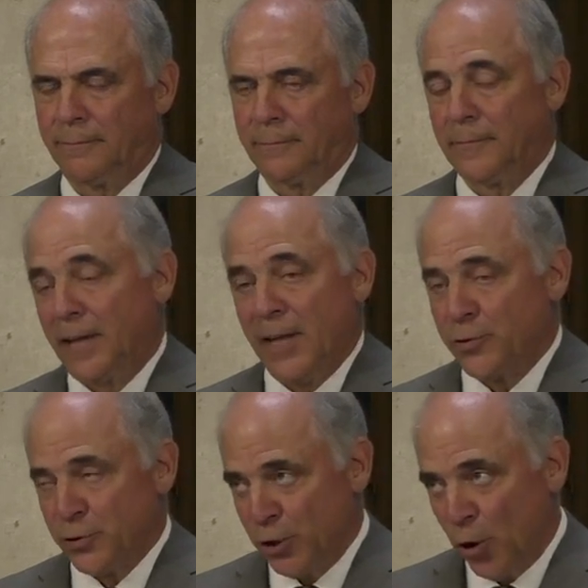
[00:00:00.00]
The answer
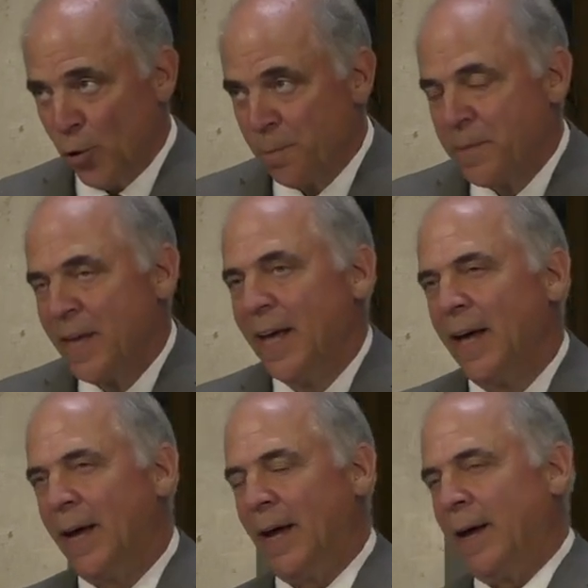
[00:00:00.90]
is no.
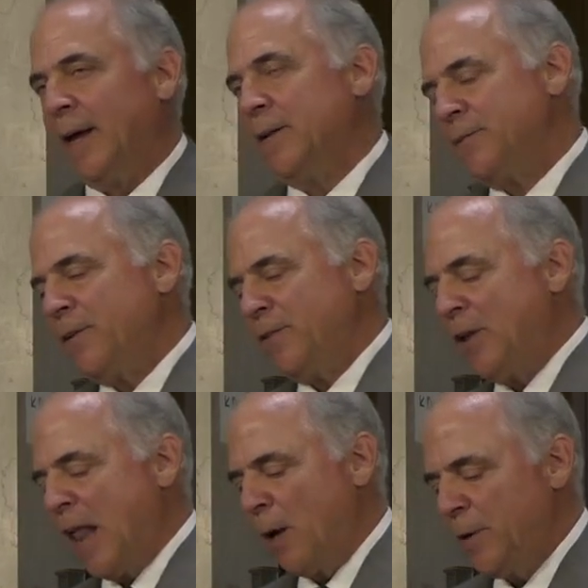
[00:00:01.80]
And if you
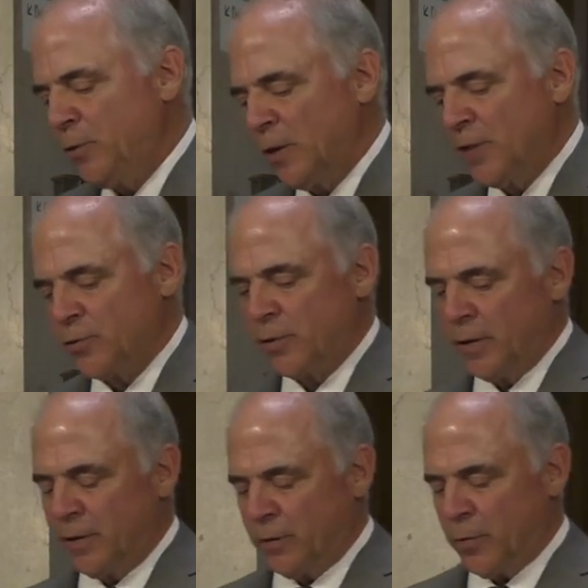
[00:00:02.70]
allow me to answer
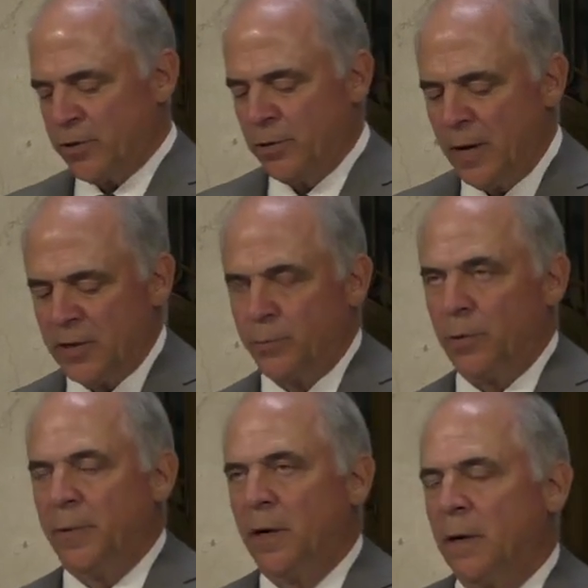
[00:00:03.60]
the question you asked the
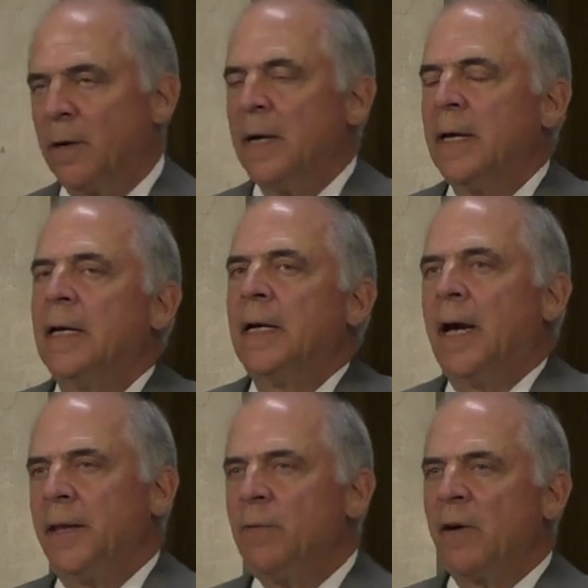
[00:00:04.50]
Premier, I
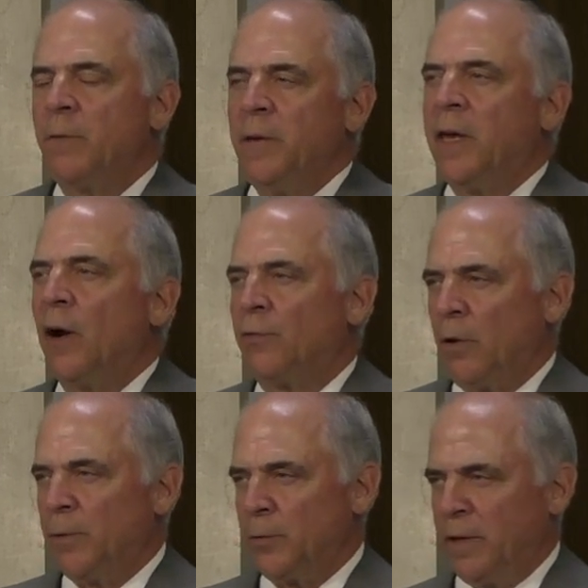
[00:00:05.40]
think we have to be careful
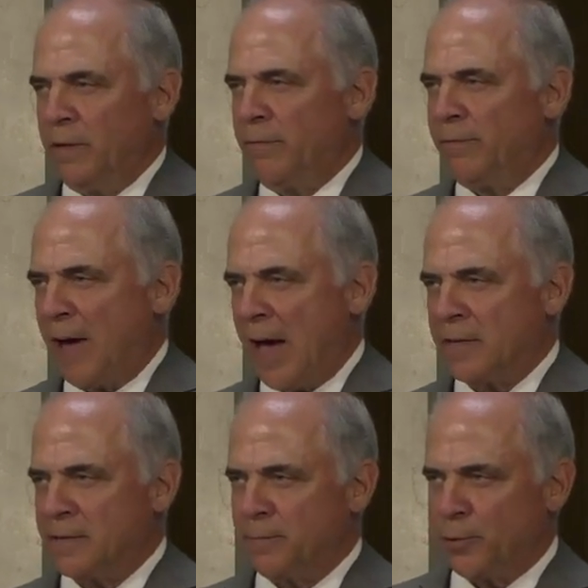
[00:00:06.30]
between
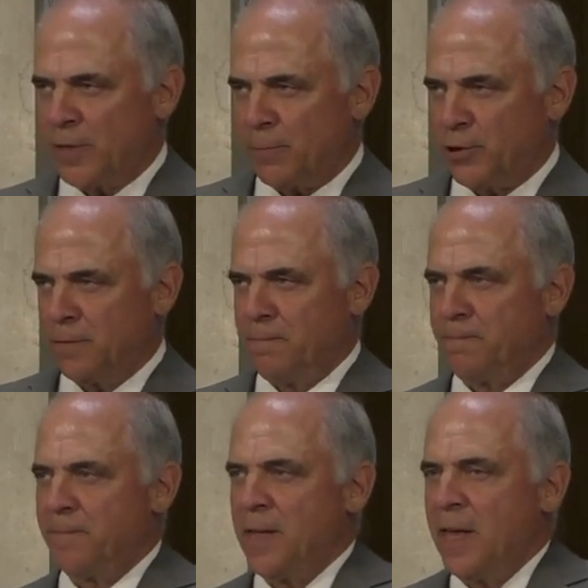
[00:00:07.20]
facts, perception.
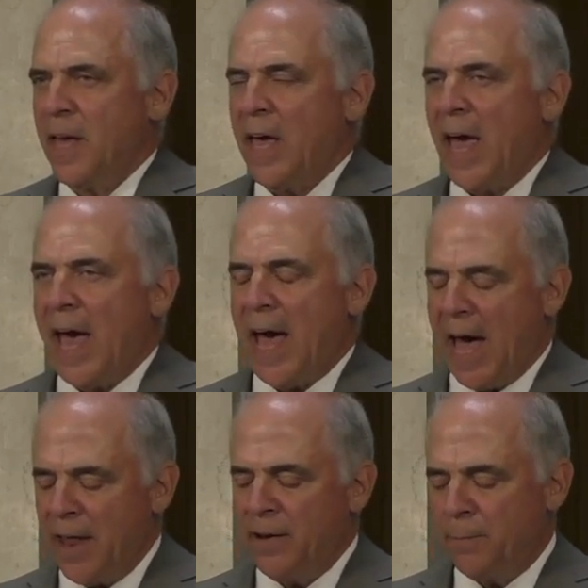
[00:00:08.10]

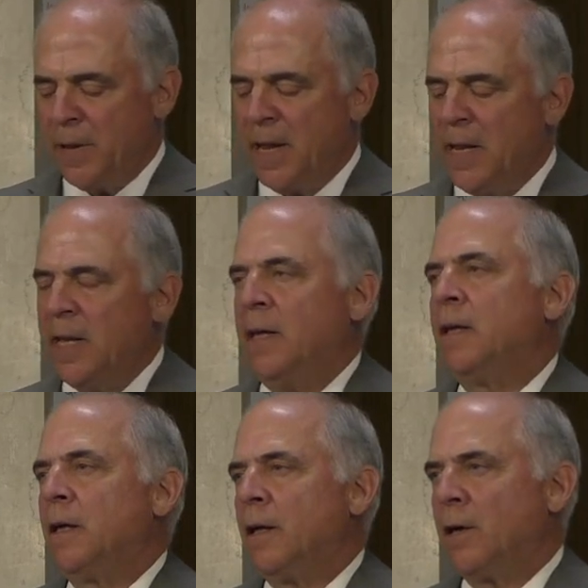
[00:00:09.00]
Had there been any
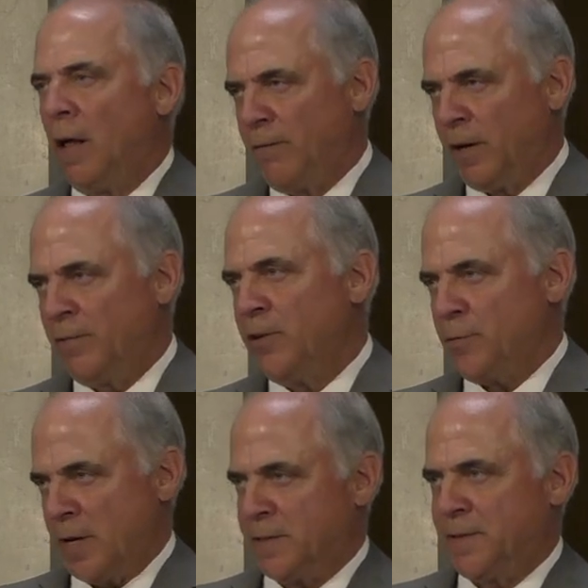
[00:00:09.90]
conflict of
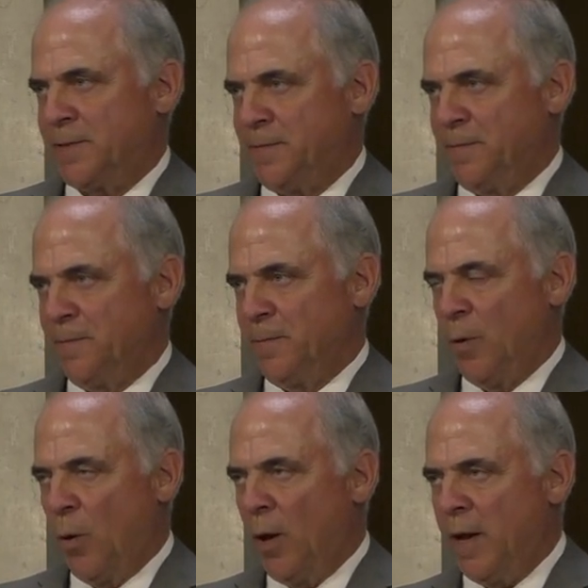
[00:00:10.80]
interest
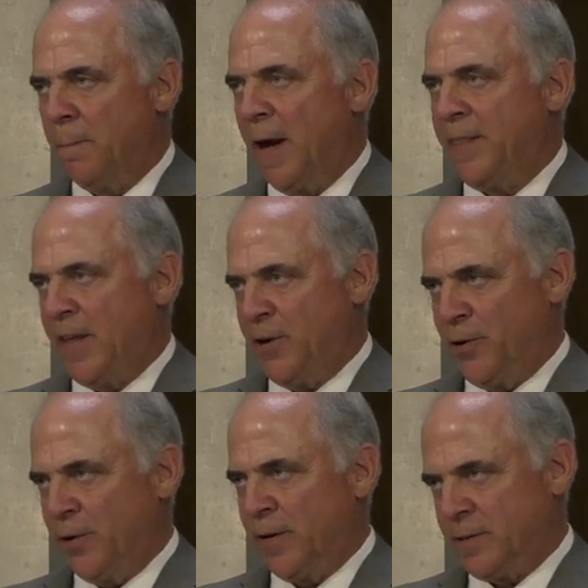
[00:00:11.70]
in my
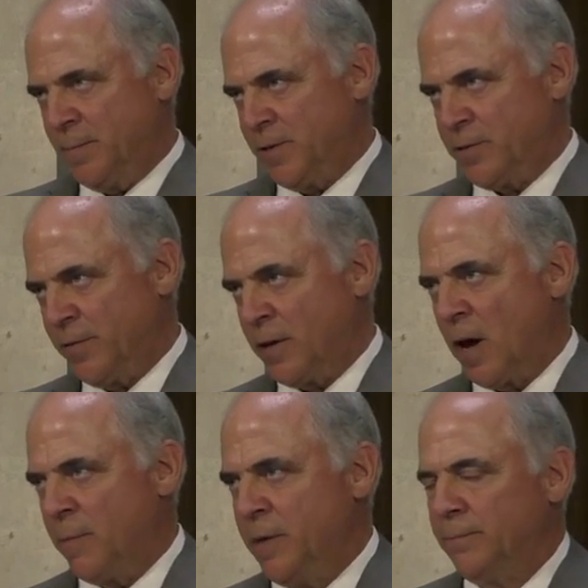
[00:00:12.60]
tenure as a Minister of Economy,